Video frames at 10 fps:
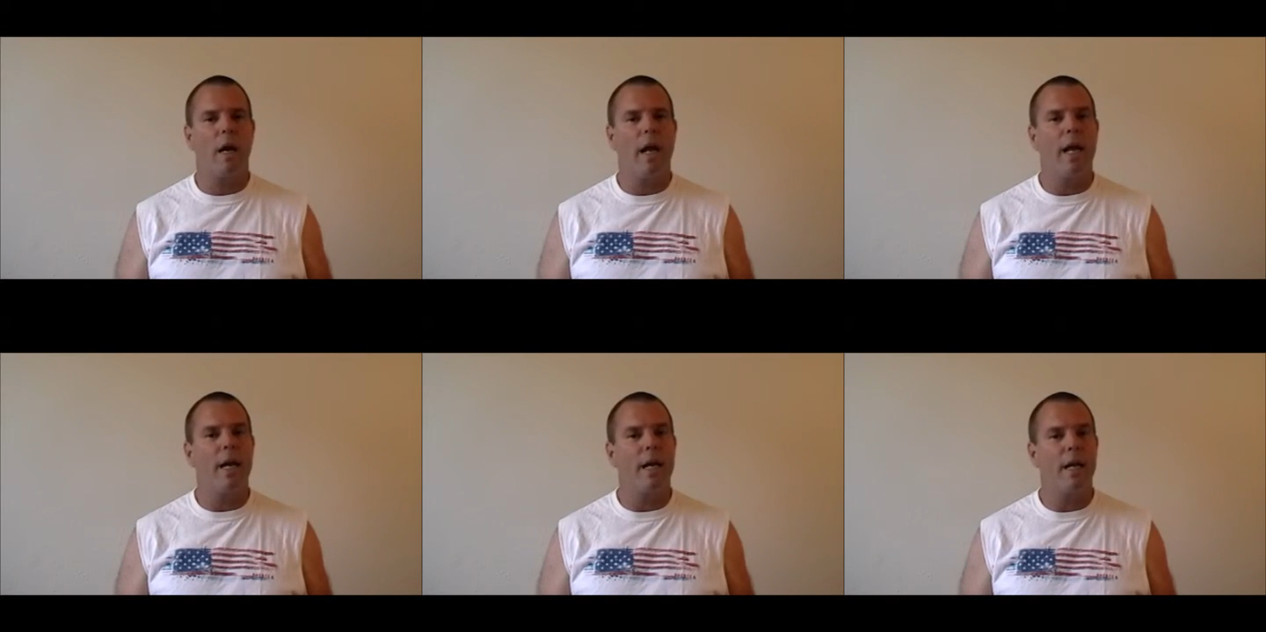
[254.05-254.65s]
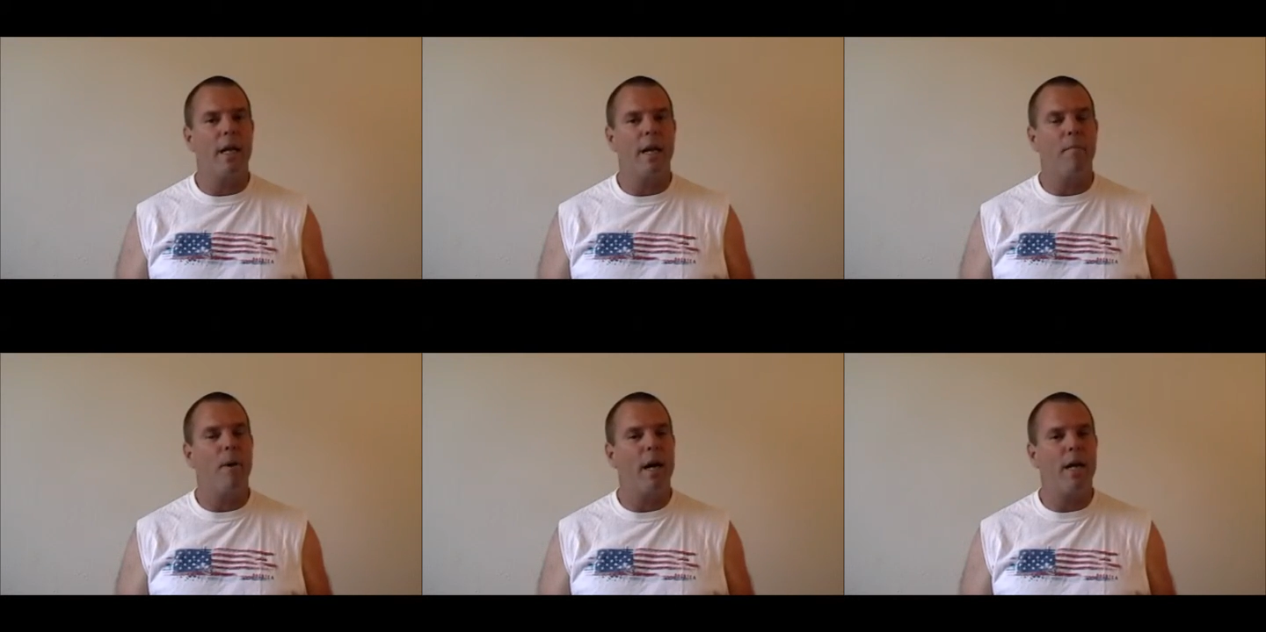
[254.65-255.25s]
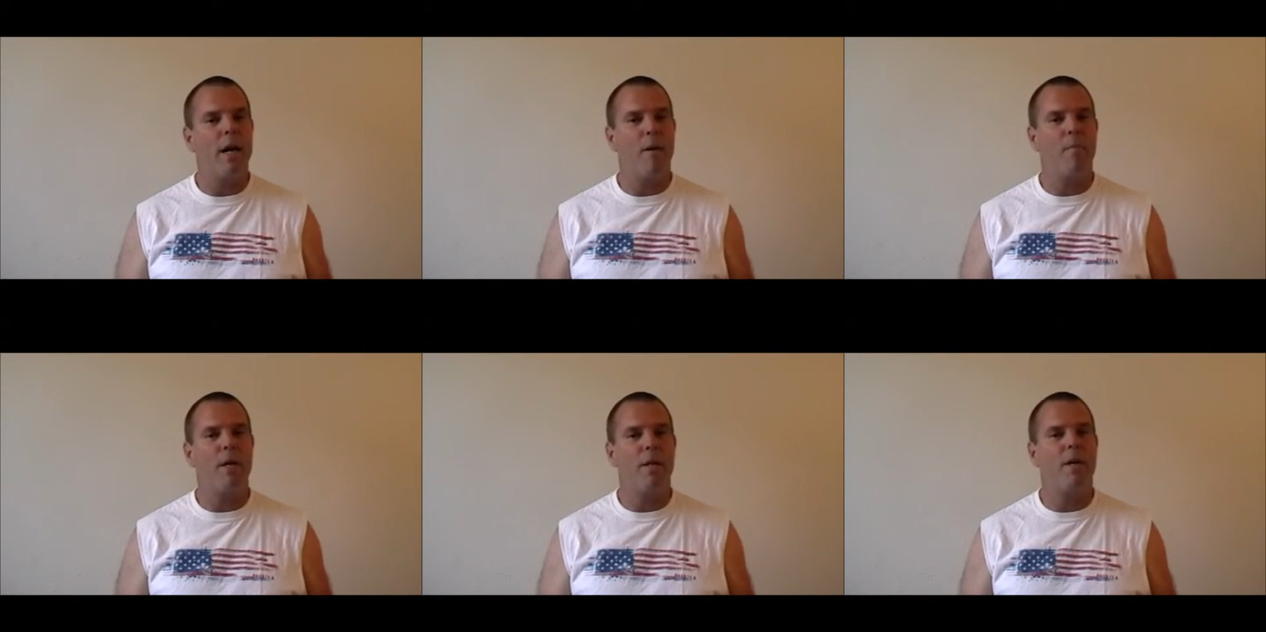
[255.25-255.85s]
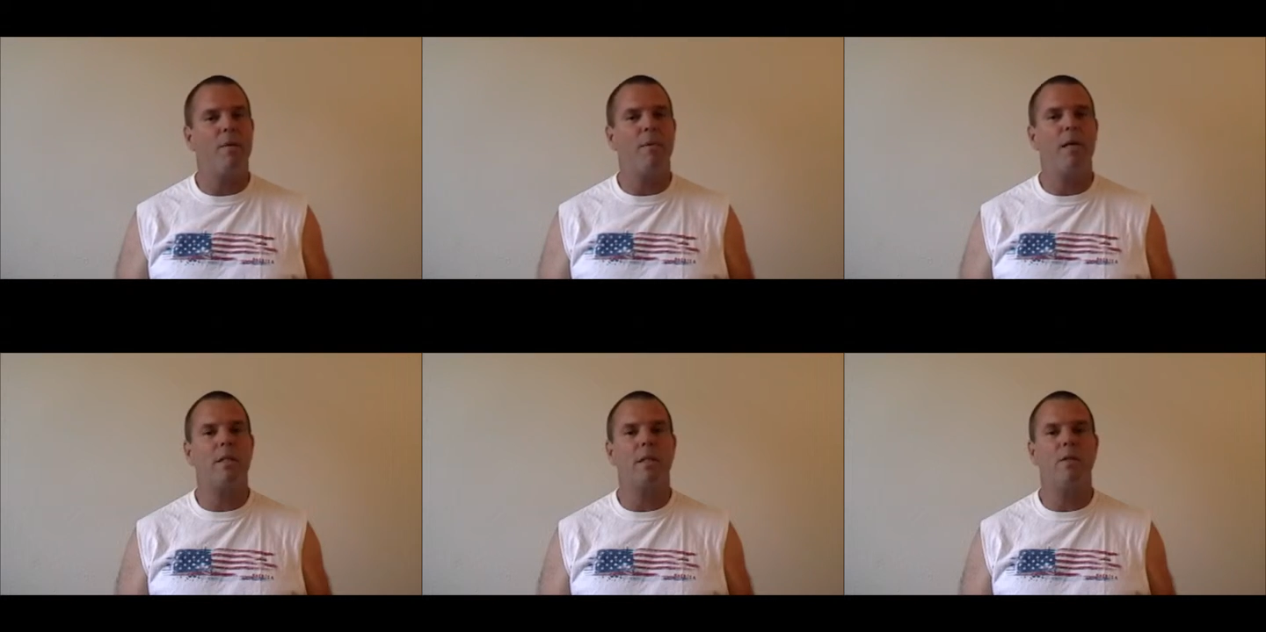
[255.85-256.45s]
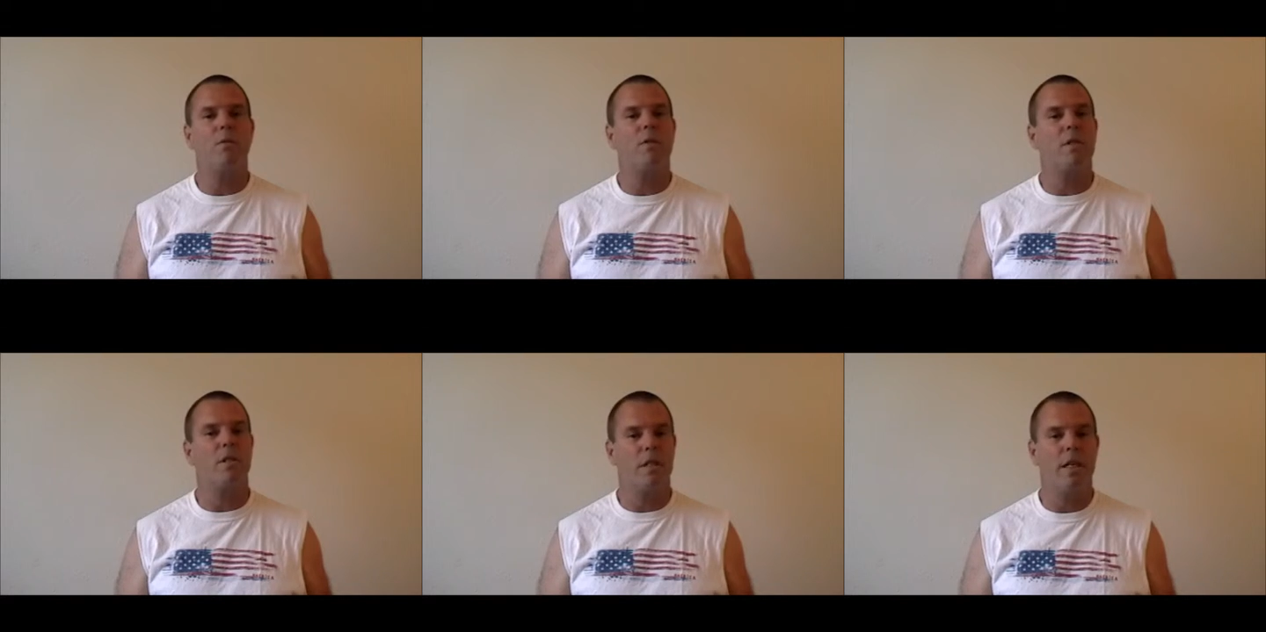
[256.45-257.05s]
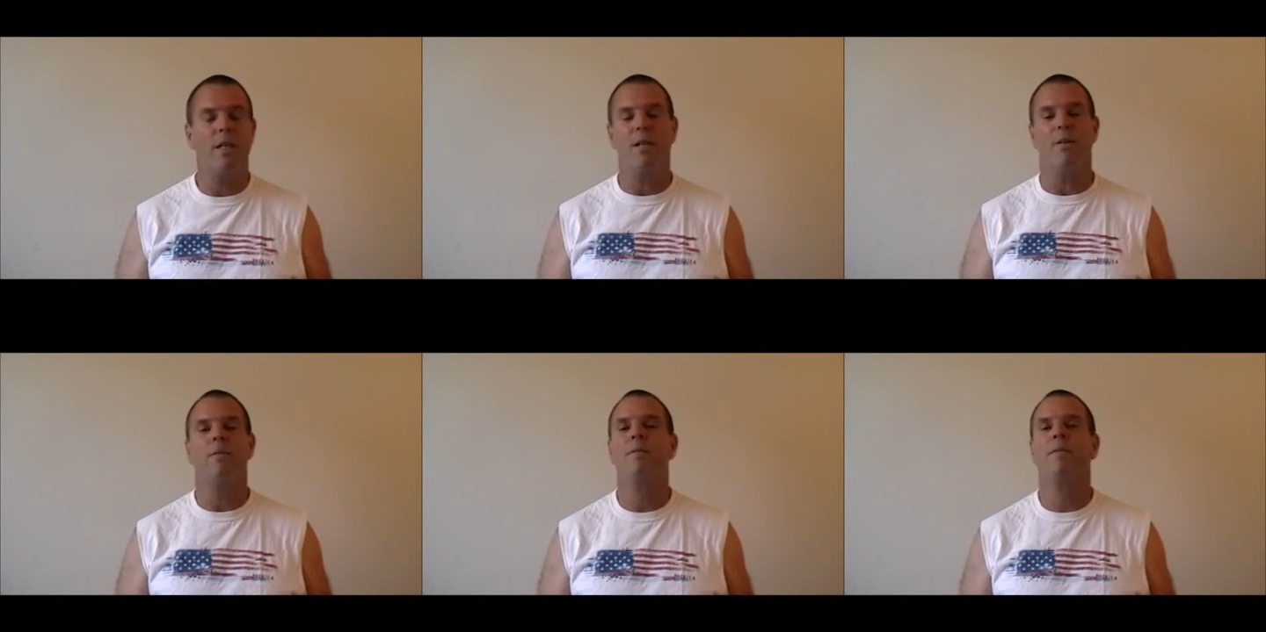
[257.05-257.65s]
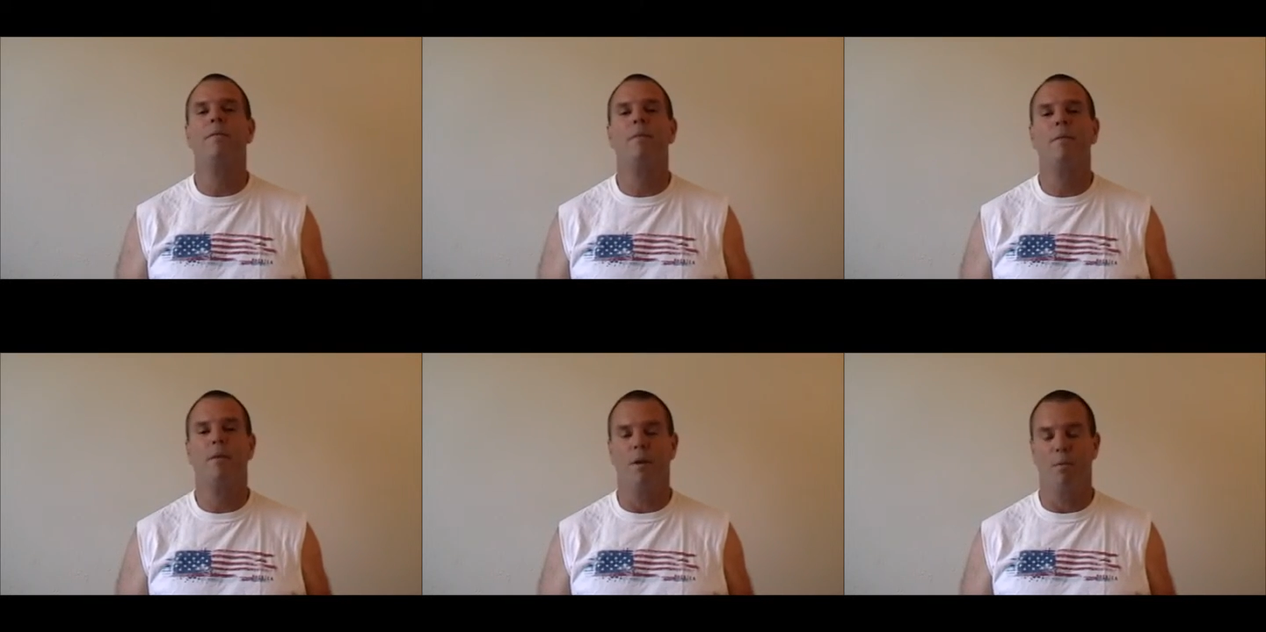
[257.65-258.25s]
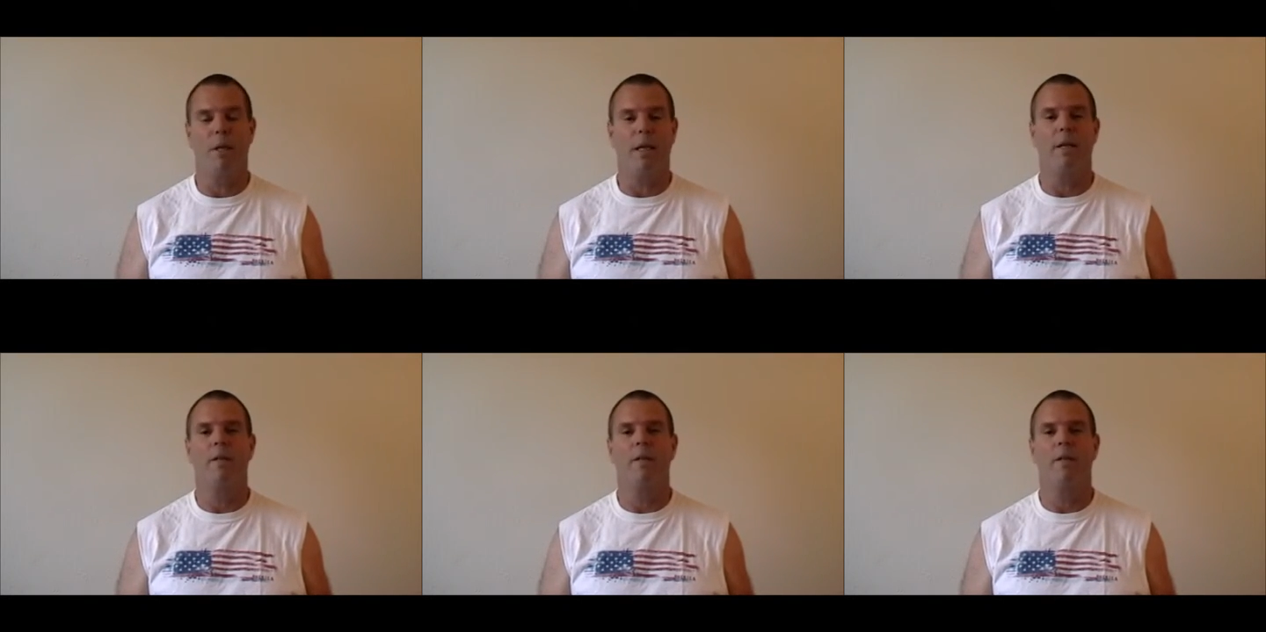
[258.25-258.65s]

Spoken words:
And it might not be in their best interest to see you or me.